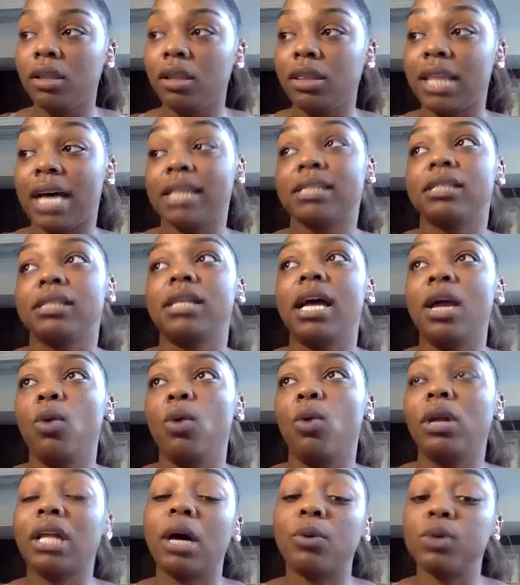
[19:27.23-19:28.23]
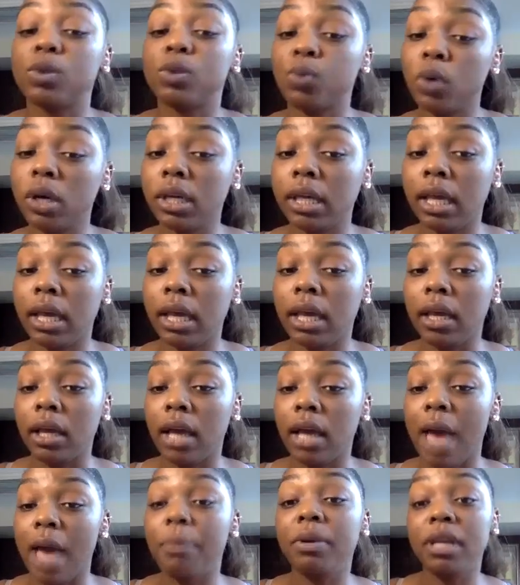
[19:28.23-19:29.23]
Last night while I was
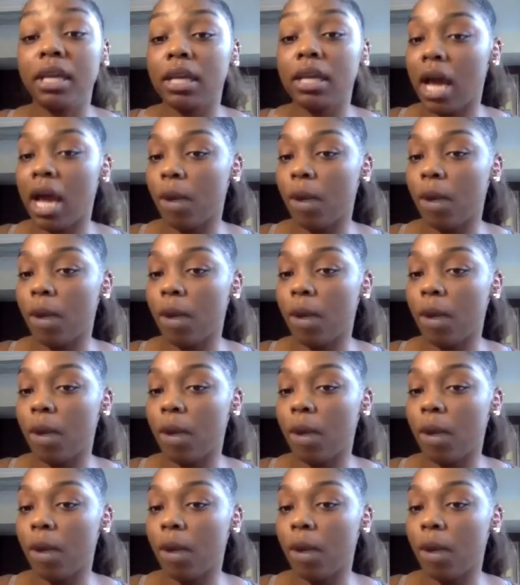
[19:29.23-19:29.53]
working, Ebony and